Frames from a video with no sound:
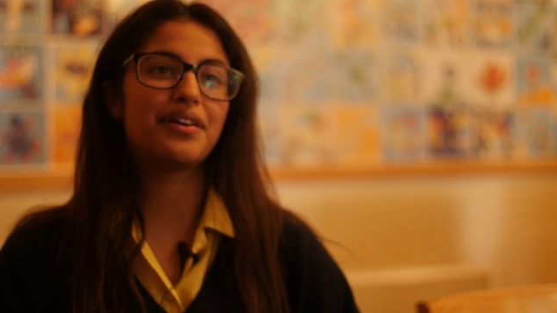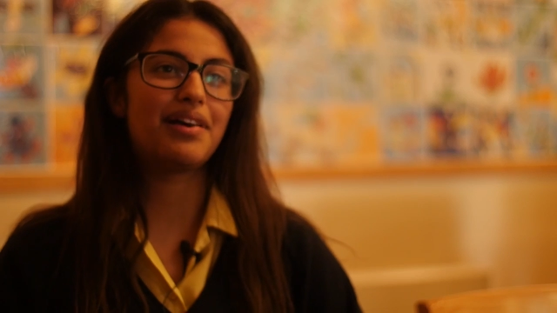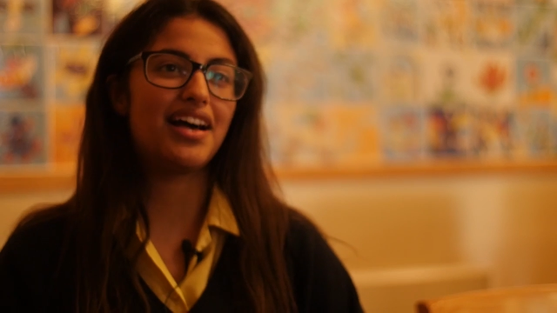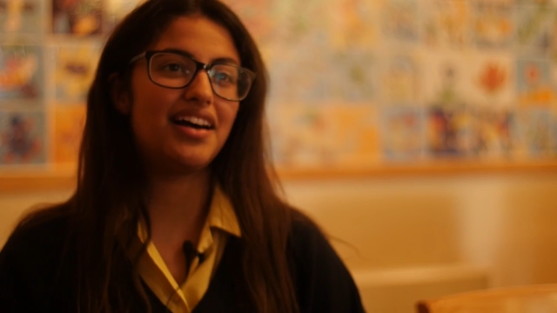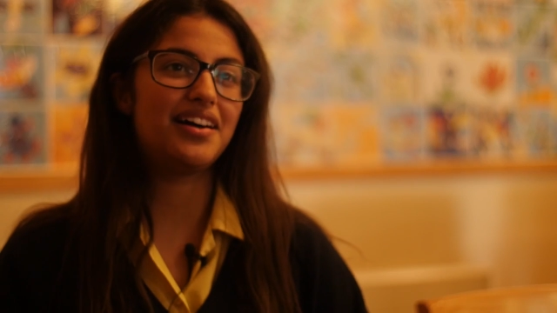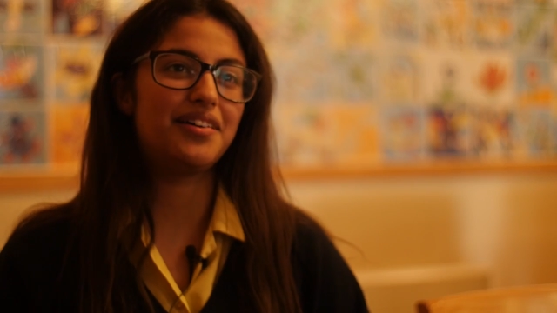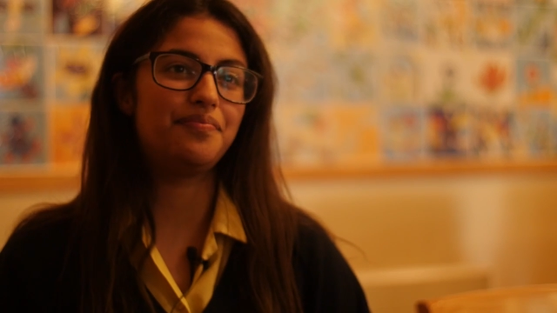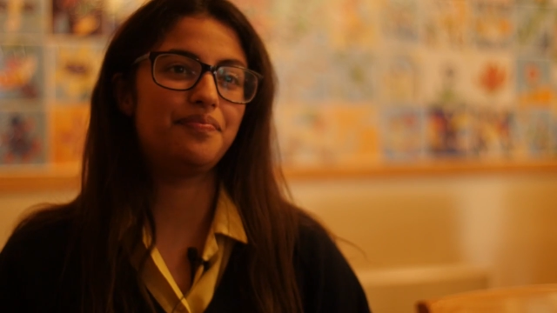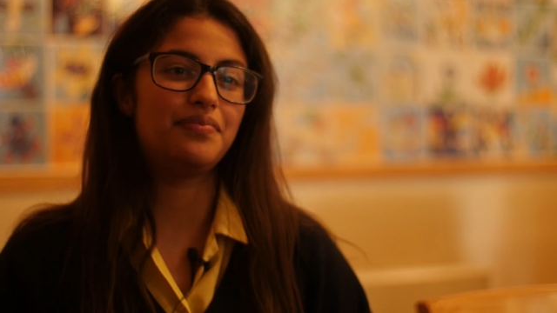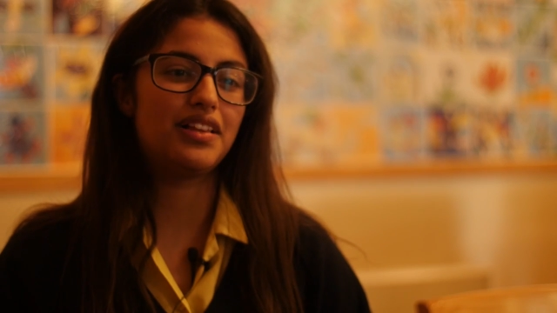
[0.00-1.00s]
We met
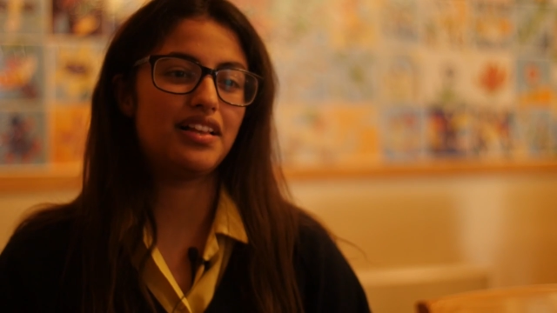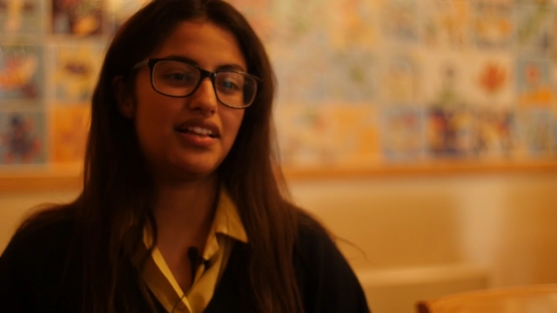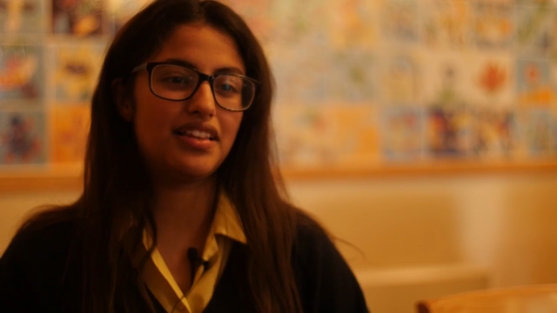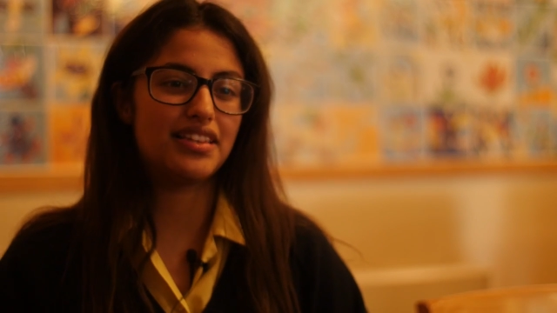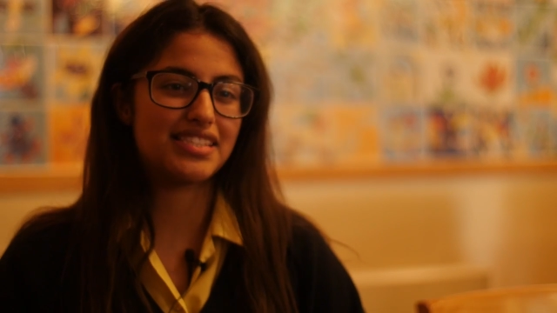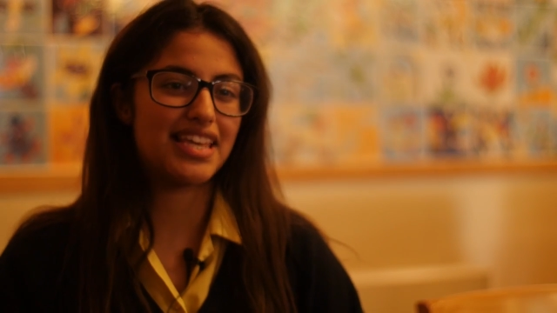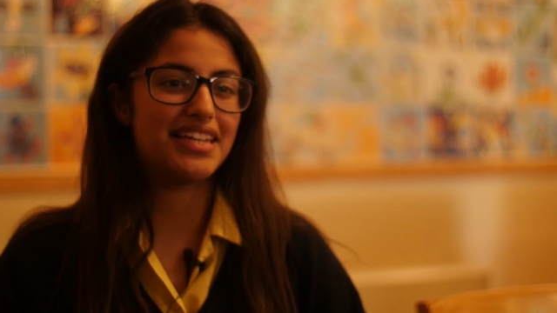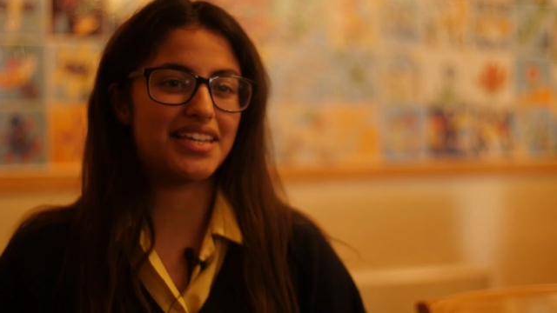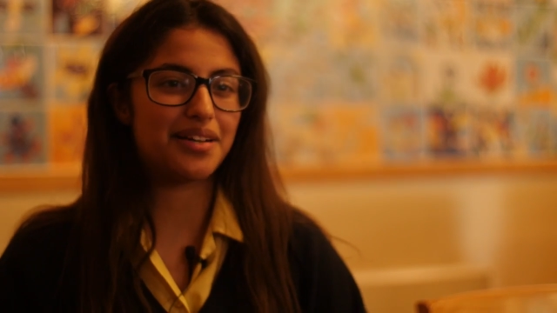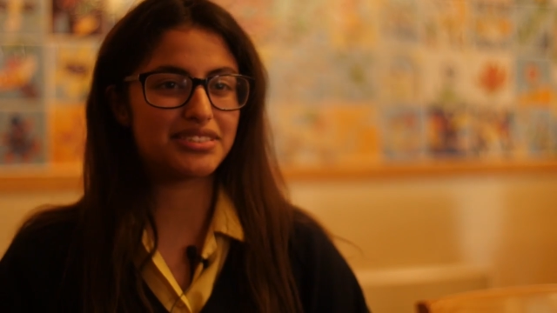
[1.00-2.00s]
um, this
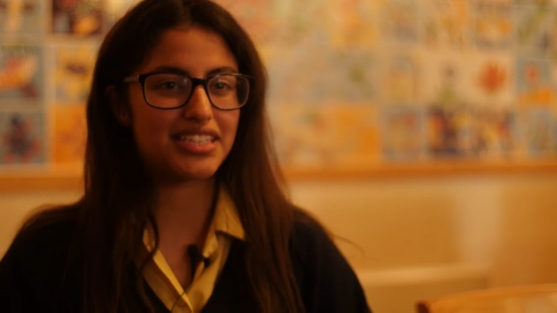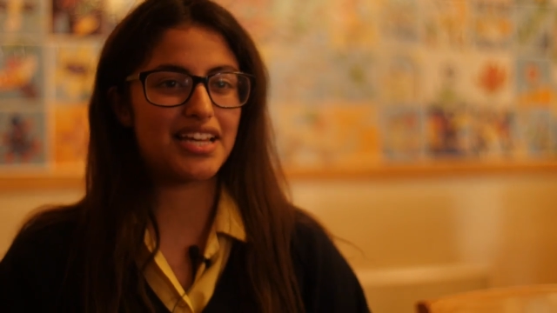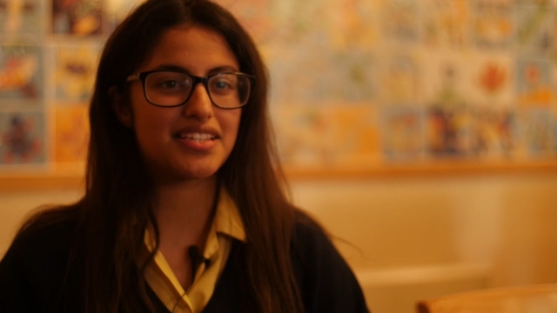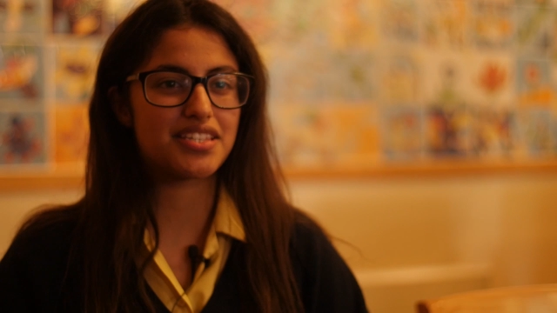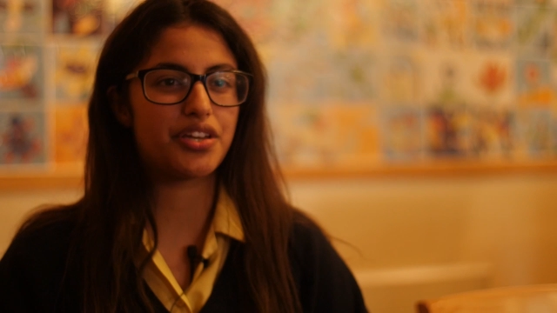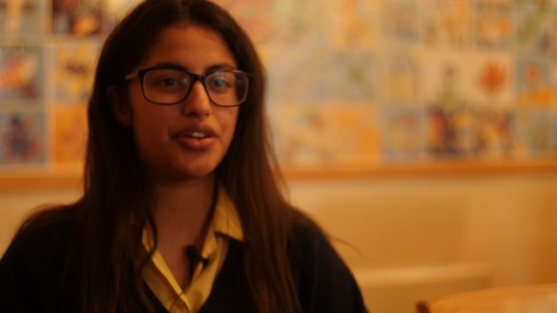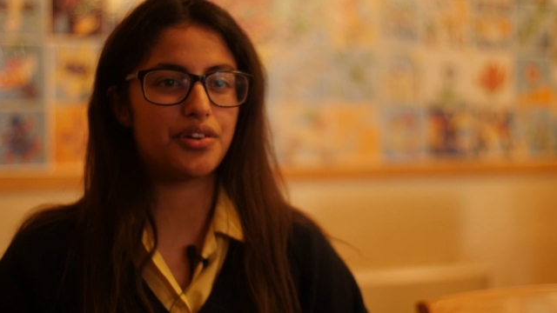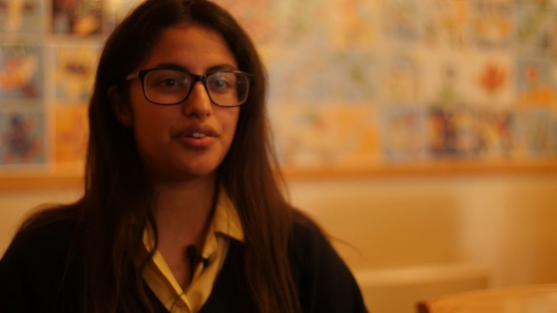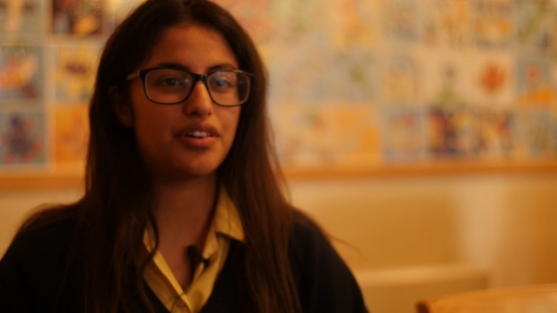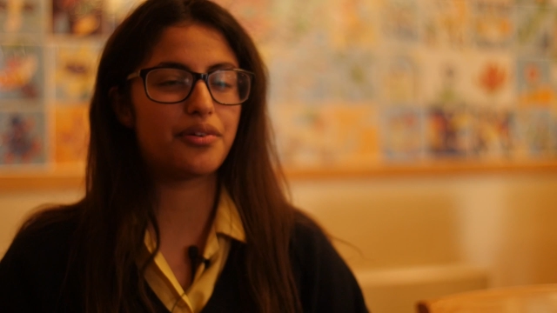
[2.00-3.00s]
lady upstairs
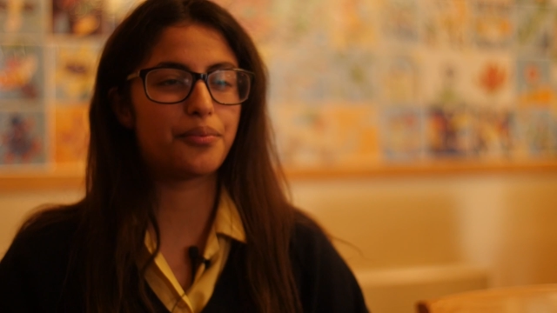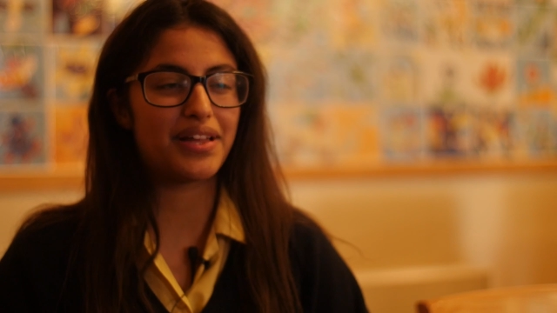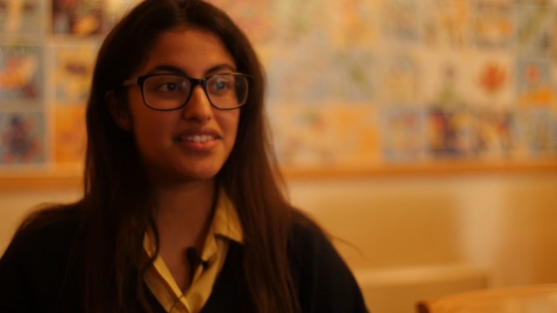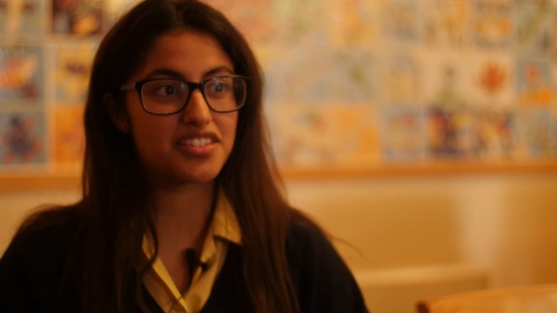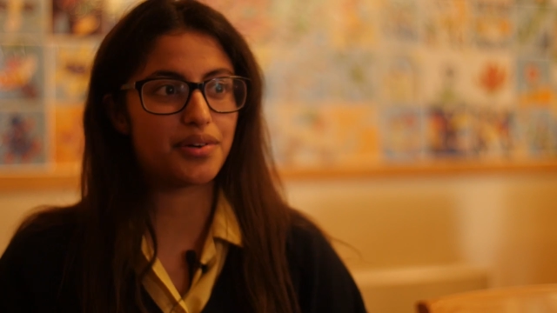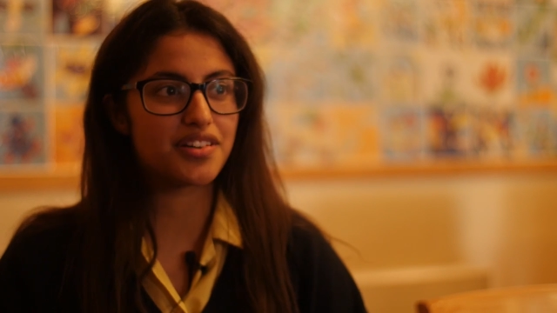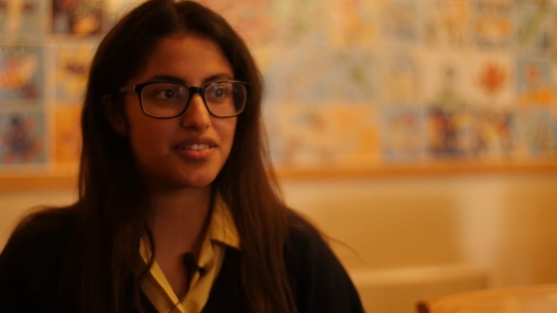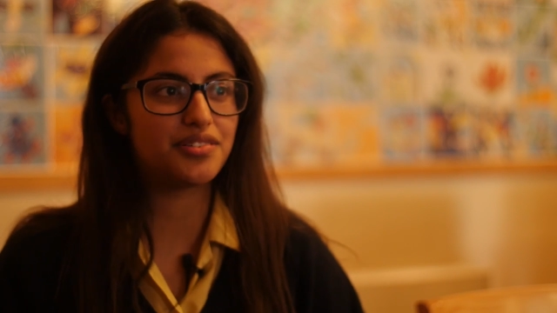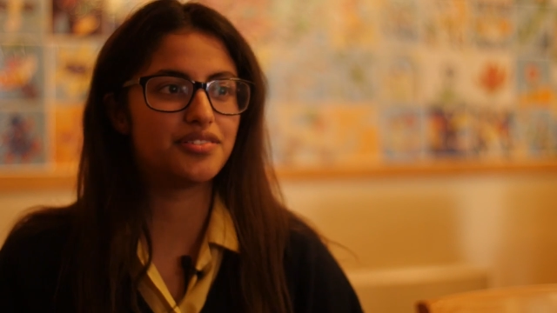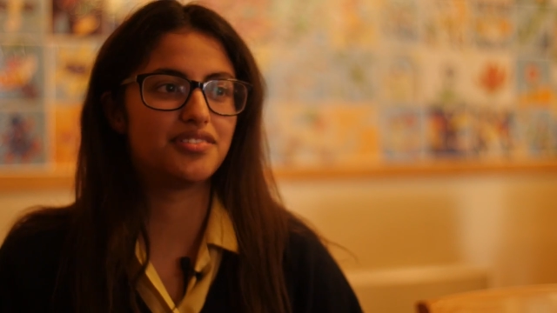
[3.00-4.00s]
who went to our
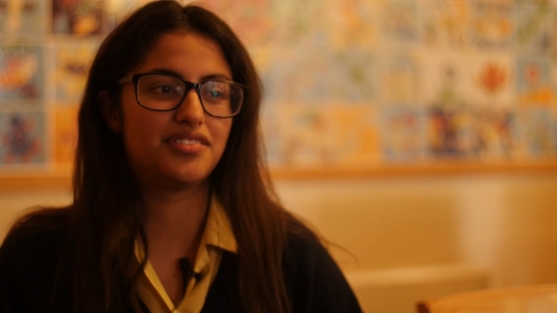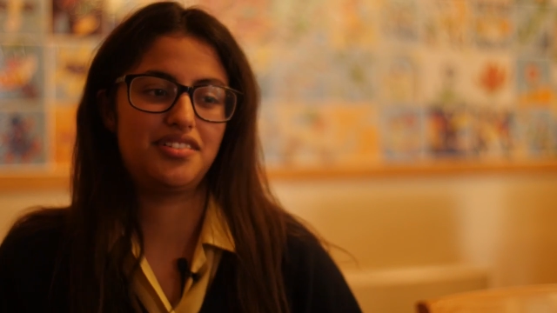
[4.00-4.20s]
school